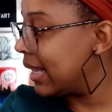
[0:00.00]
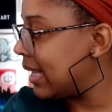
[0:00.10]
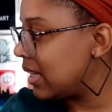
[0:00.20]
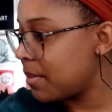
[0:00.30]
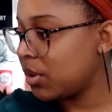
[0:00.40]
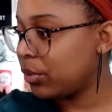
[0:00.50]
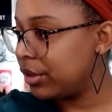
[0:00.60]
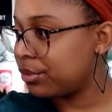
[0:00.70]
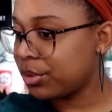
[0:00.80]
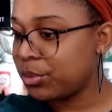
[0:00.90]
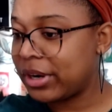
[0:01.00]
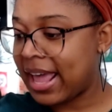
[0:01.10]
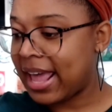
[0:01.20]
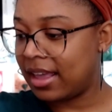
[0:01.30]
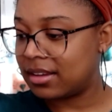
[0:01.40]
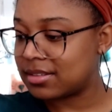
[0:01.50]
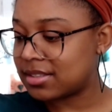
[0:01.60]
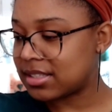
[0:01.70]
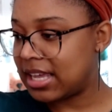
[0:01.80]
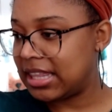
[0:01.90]
again, let me read through what it has.
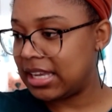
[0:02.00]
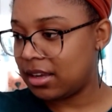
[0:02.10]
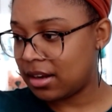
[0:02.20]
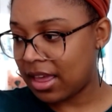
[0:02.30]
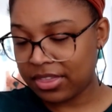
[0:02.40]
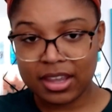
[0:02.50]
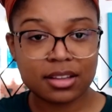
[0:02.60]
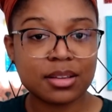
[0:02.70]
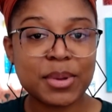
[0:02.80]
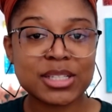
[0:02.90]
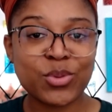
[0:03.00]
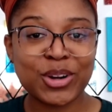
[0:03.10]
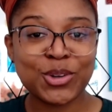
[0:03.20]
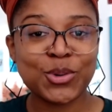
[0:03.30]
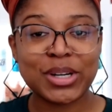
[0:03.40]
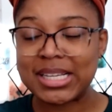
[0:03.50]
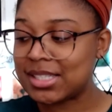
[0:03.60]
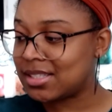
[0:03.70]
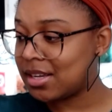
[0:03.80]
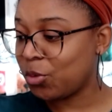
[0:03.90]
And then I think the best way to do it is
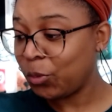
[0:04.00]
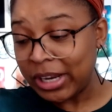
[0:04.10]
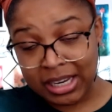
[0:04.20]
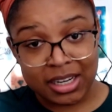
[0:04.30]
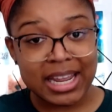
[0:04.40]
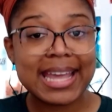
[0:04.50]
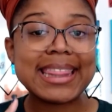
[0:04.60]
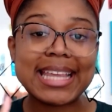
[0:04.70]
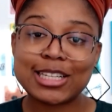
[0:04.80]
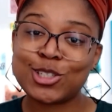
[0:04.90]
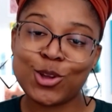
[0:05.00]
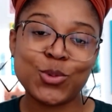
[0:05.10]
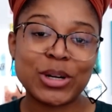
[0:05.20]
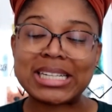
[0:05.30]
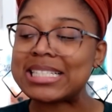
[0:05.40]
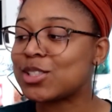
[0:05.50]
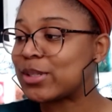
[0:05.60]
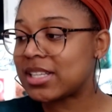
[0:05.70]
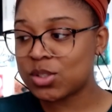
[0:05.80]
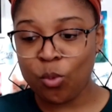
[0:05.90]
to read and then show you what it is. So
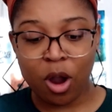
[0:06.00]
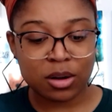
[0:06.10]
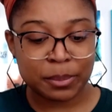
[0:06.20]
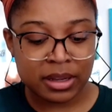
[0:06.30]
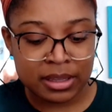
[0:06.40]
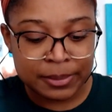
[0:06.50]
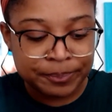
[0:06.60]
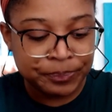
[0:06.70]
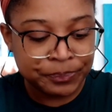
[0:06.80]
it says water bucket.